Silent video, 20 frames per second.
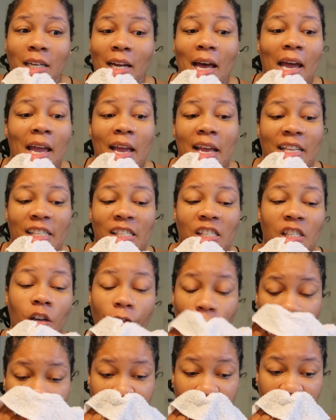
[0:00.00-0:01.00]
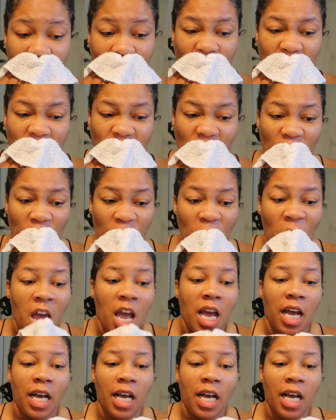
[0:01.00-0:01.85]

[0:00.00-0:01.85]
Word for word: Like, it's so refreshing. So